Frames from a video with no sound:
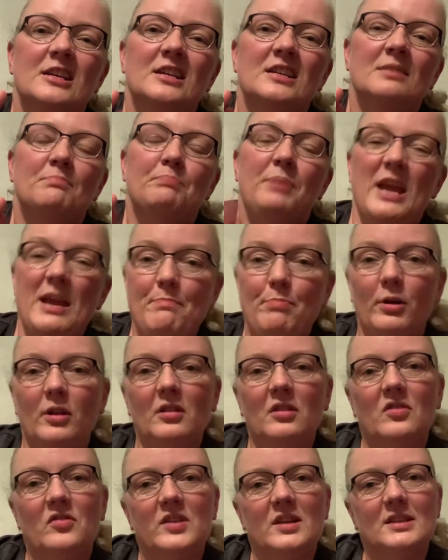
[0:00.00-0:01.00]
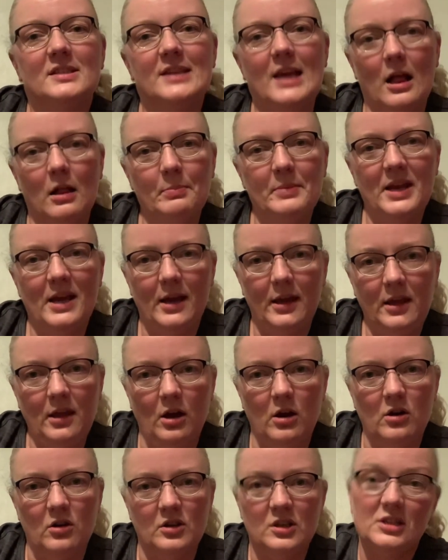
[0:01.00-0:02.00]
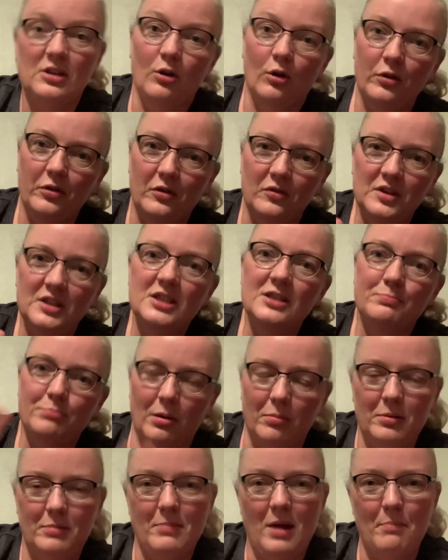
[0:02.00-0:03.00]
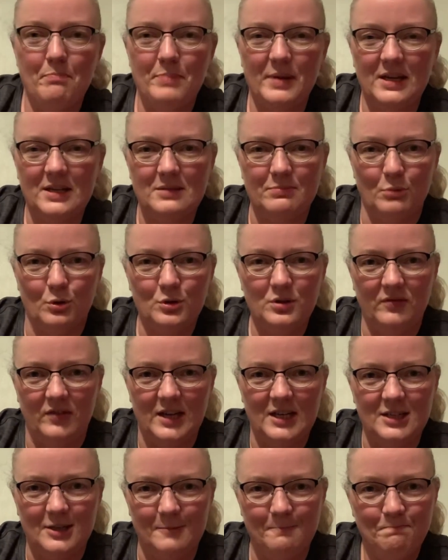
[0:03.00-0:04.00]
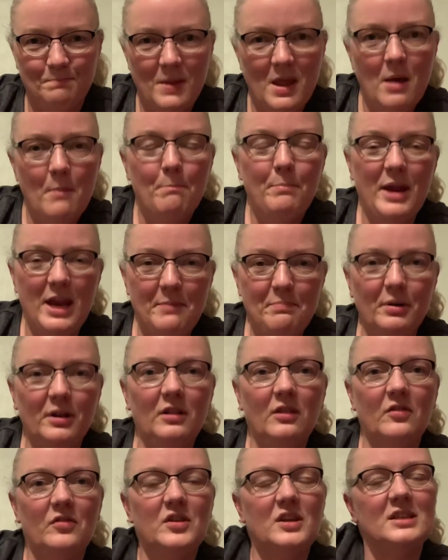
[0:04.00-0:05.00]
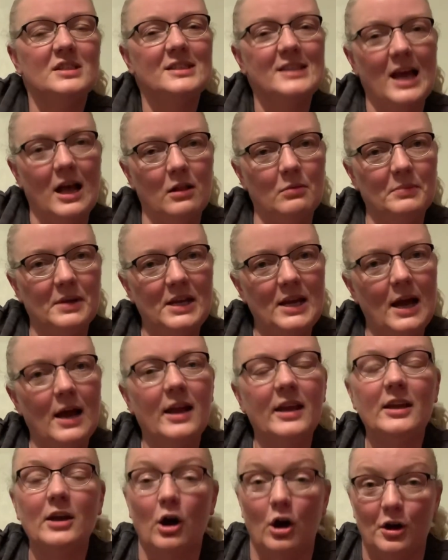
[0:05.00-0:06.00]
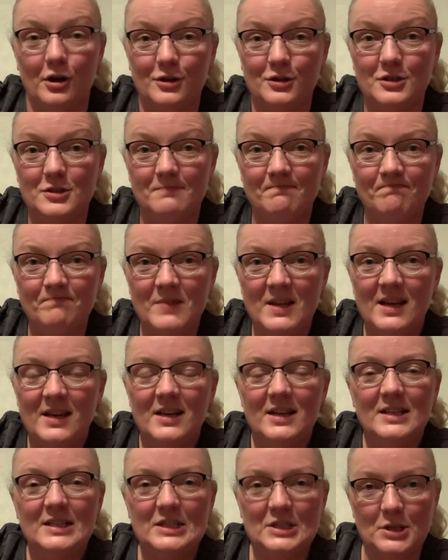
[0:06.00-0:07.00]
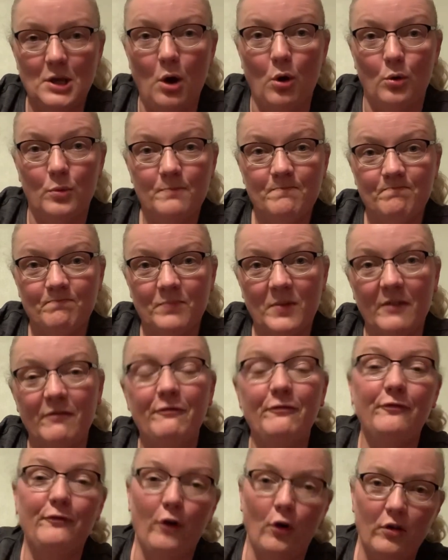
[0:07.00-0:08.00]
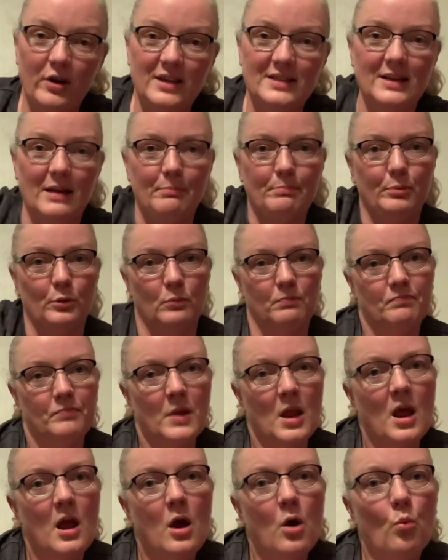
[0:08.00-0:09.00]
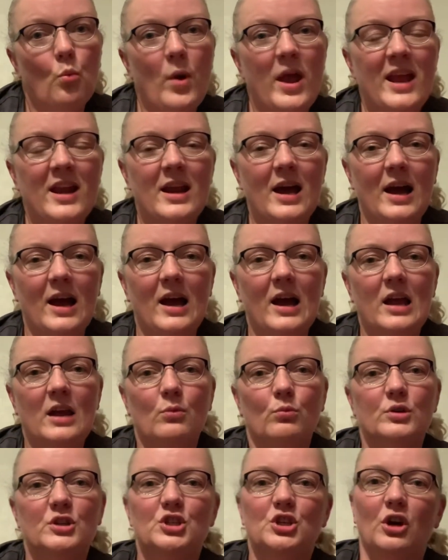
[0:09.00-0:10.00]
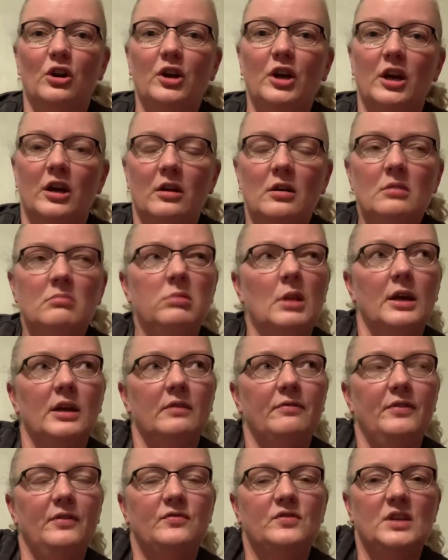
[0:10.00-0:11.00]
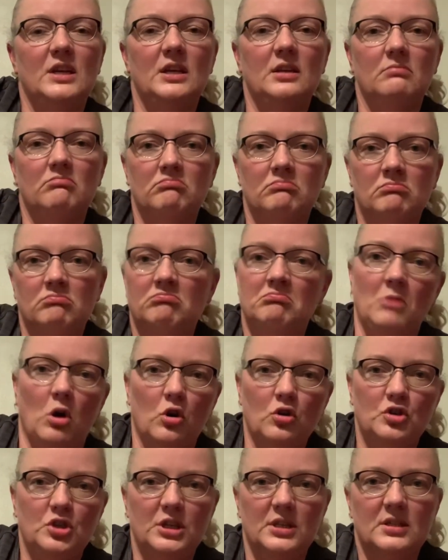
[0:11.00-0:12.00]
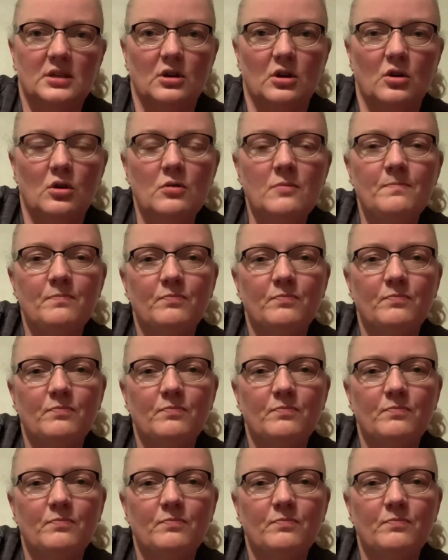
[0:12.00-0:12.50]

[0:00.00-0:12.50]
people that tell me I can't, although this is probably my biggest motivator, people that tell me I can't. So for example, when I was younger, like 15 odd years ago,